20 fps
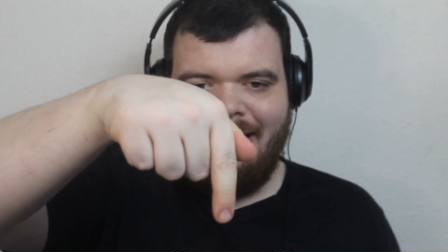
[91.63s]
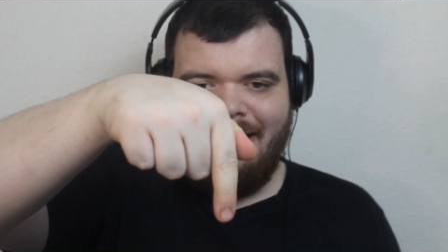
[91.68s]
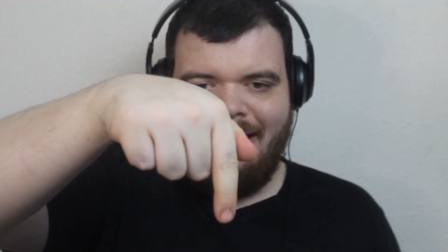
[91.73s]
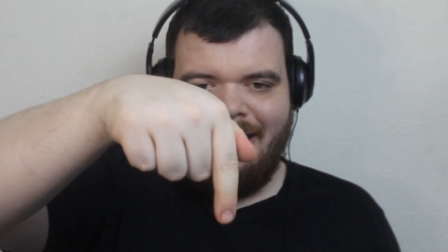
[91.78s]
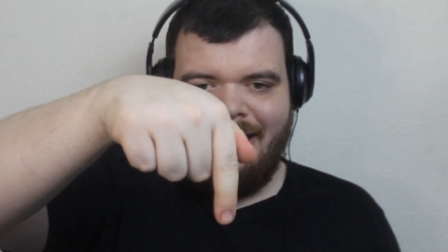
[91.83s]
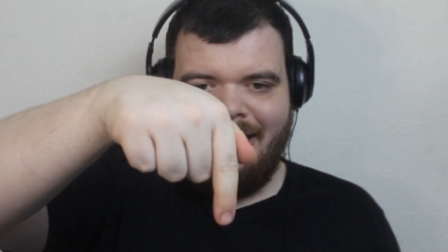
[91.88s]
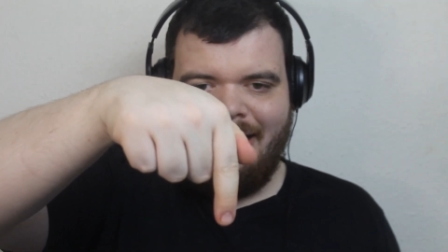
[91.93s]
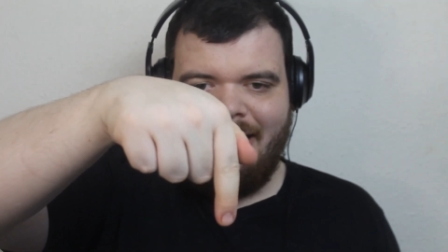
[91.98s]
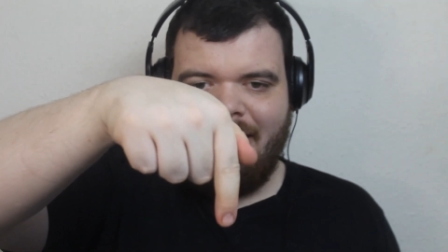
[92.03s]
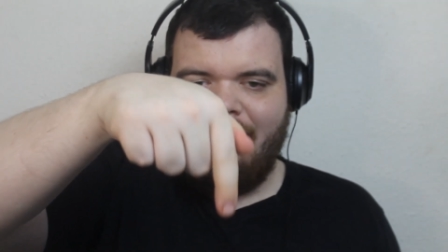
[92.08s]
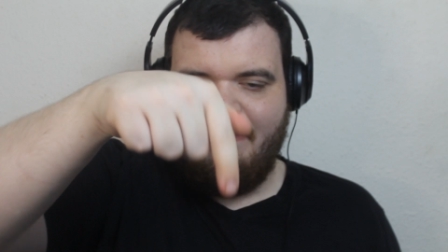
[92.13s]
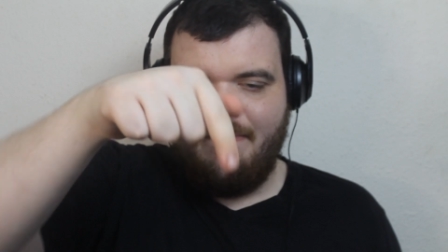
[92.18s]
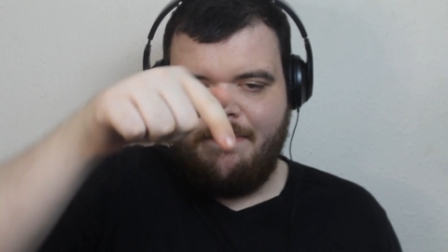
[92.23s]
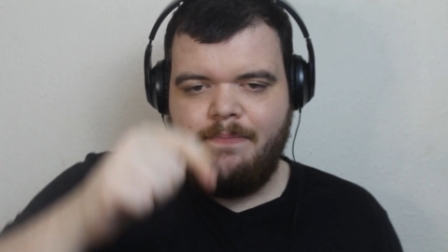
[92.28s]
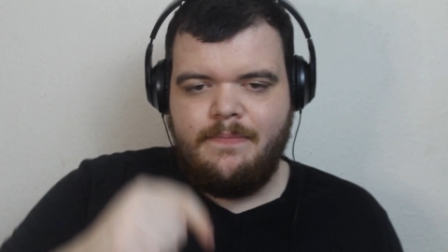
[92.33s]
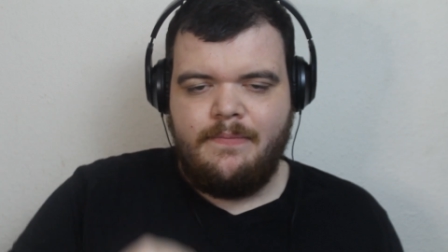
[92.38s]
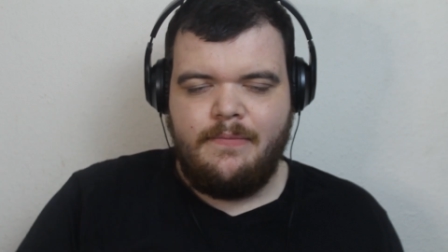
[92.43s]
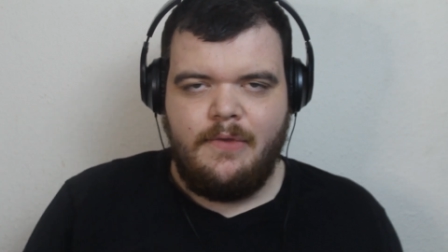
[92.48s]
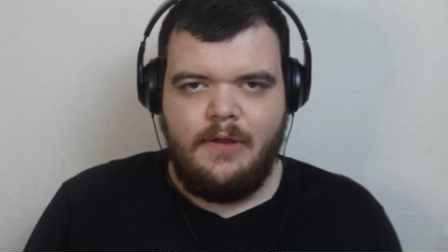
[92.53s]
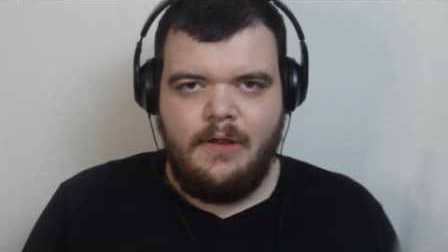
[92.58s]
here,
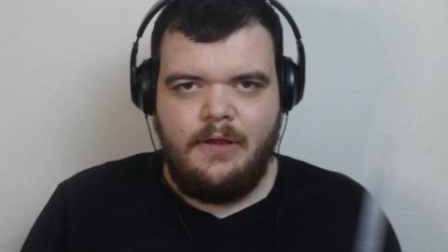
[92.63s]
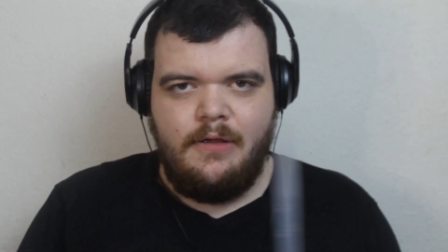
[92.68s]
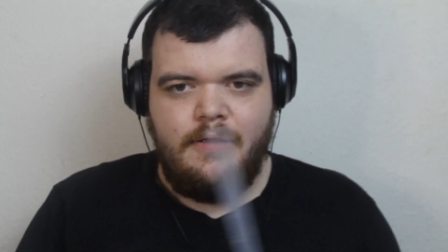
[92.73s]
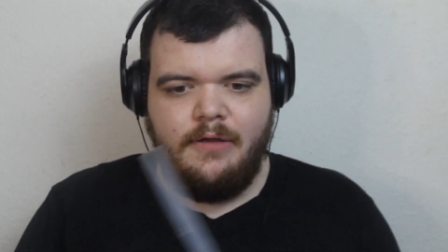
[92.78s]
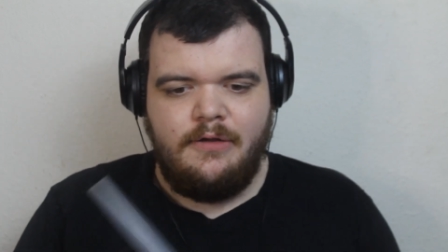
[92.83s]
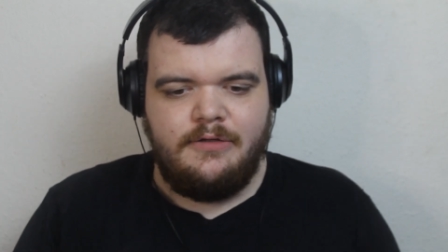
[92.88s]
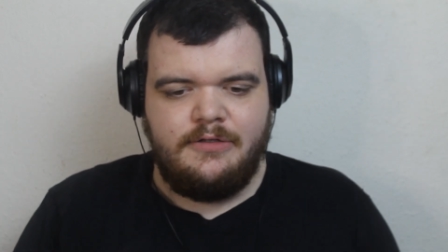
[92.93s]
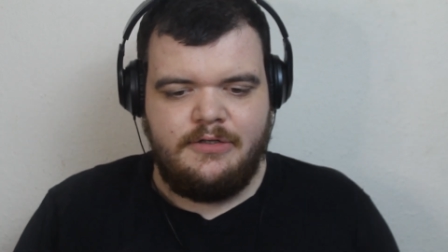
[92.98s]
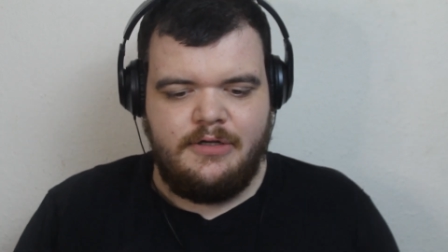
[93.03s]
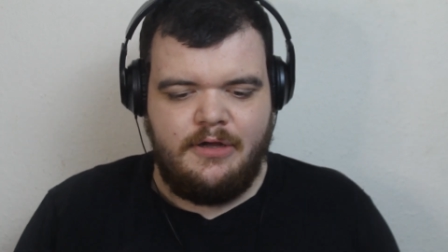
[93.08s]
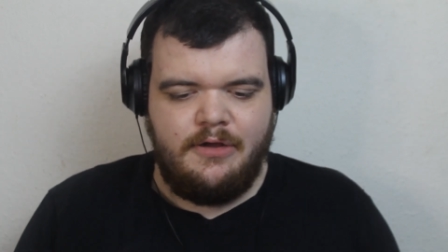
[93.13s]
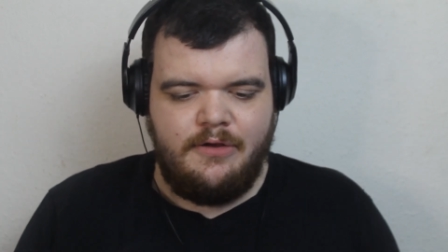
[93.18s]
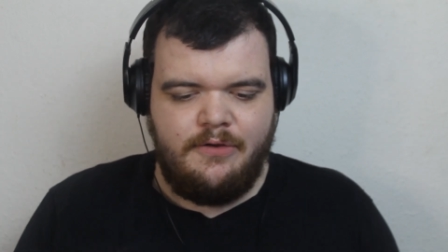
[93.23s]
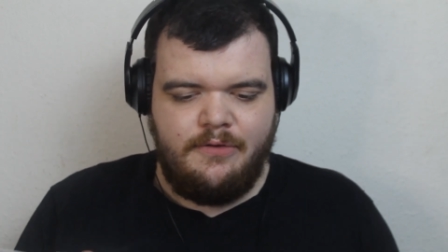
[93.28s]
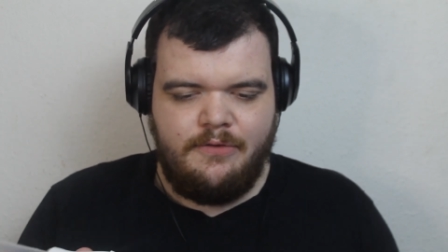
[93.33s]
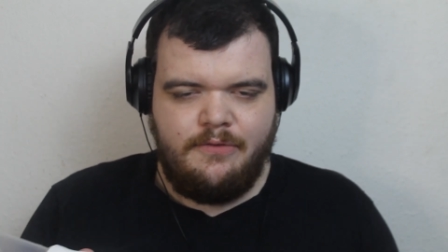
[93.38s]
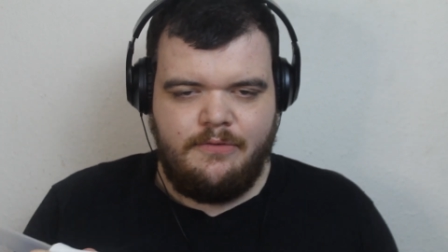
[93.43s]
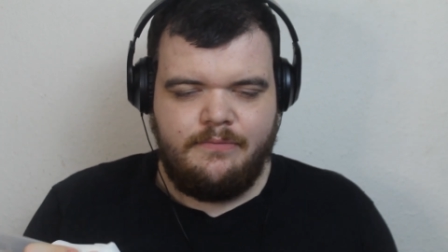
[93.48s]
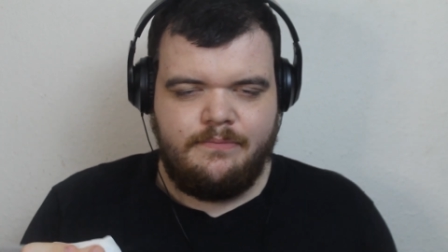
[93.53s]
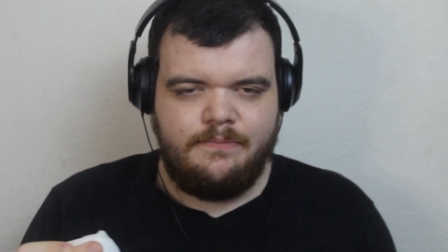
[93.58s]

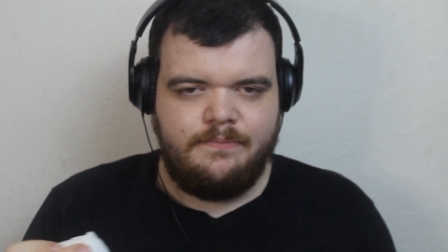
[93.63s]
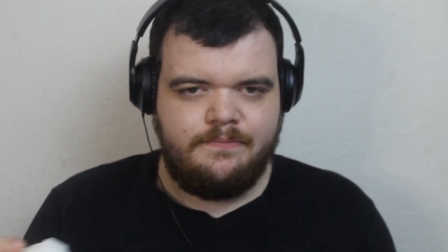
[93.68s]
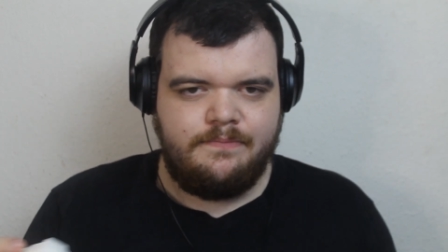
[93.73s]
so